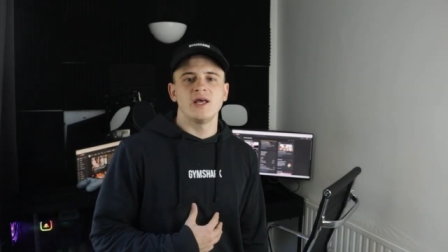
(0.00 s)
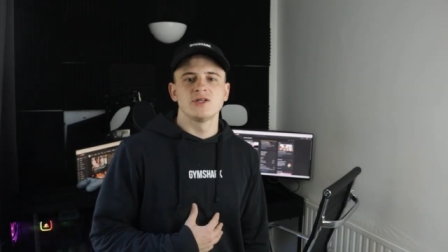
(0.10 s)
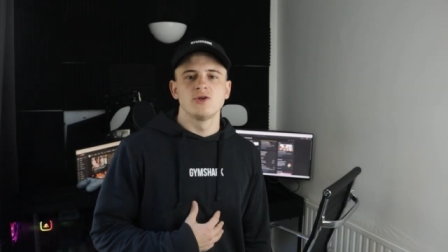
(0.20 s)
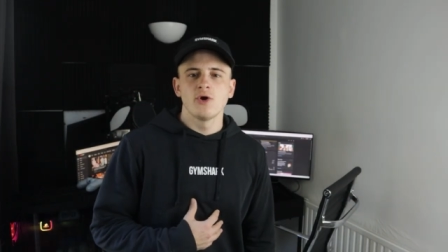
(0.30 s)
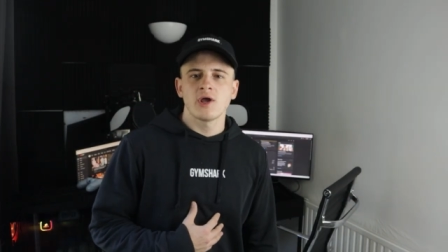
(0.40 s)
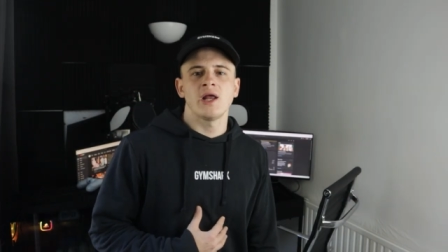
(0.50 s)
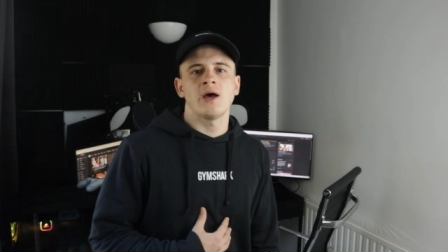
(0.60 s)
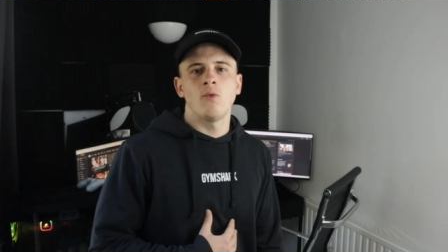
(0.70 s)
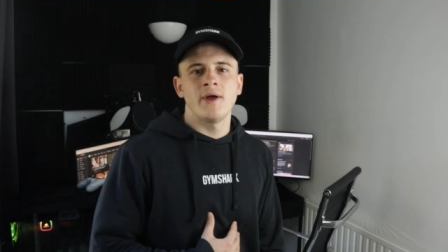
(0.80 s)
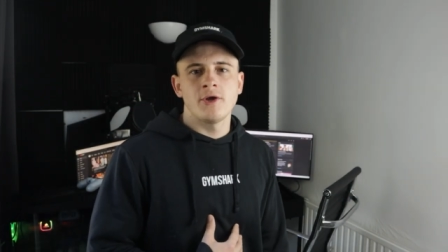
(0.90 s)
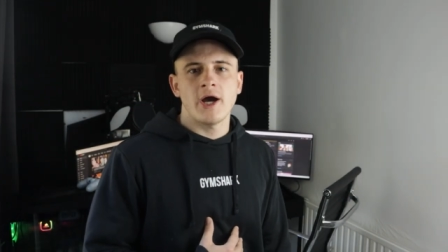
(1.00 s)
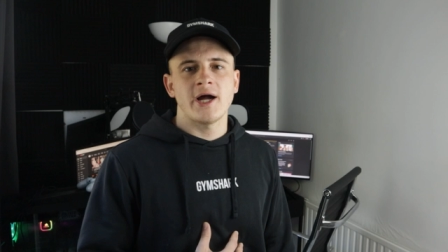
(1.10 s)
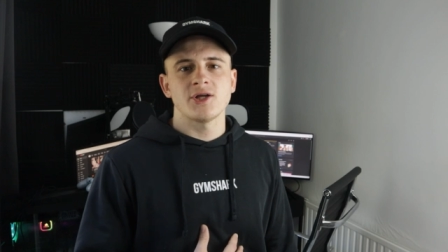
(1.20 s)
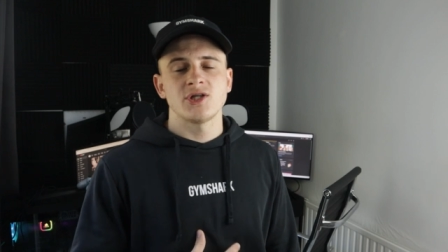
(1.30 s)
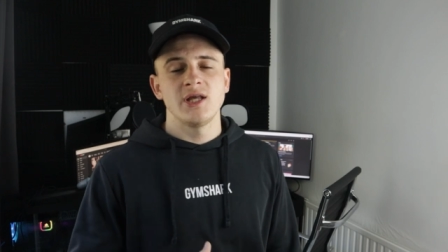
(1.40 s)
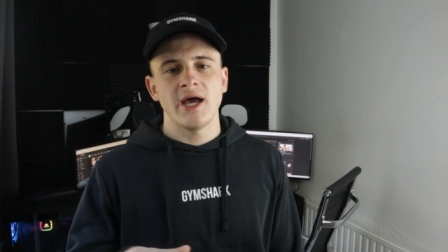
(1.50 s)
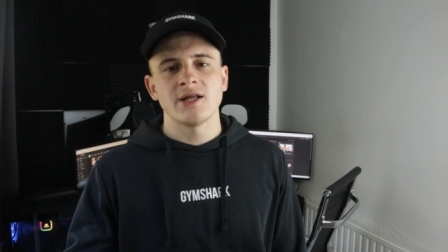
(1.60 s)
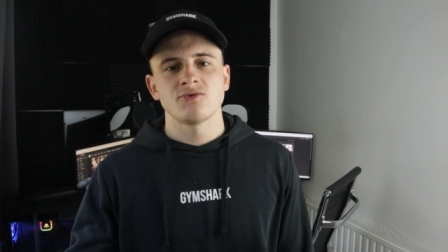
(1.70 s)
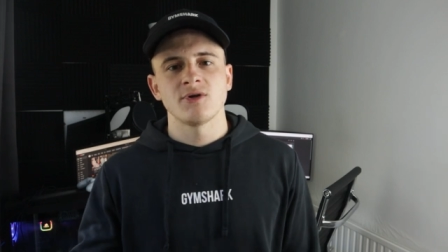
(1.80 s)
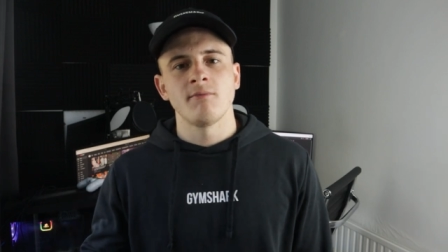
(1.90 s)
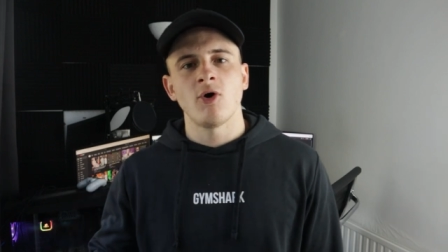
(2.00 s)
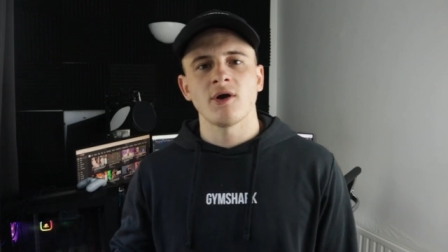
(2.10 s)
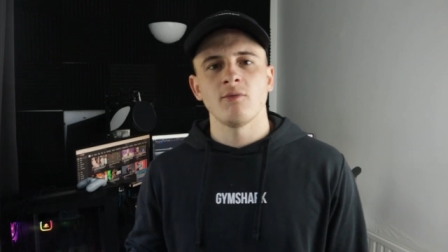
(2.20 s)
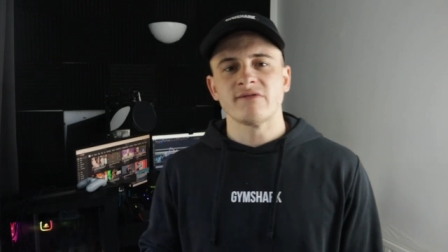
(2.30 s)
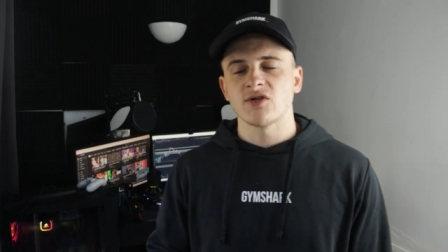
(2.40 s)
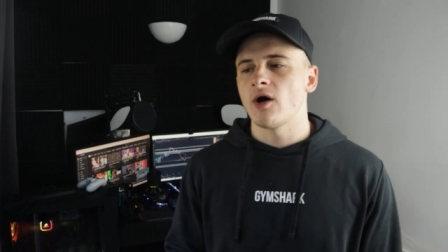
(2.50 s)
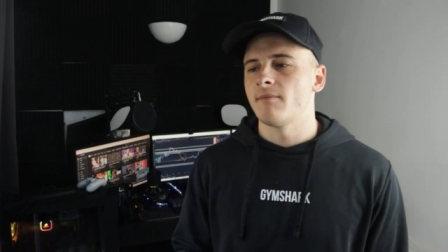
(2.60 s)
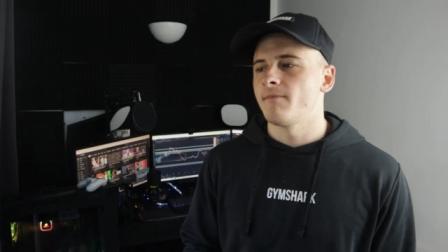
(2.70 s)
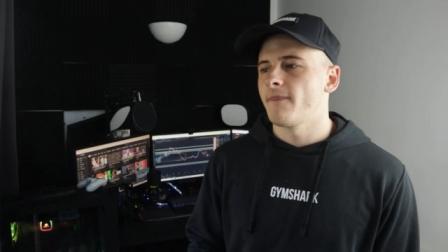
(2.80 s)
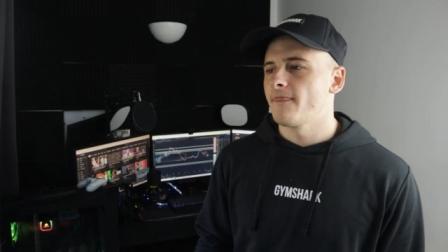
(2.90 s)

is looking at when you're actually entering the market with time.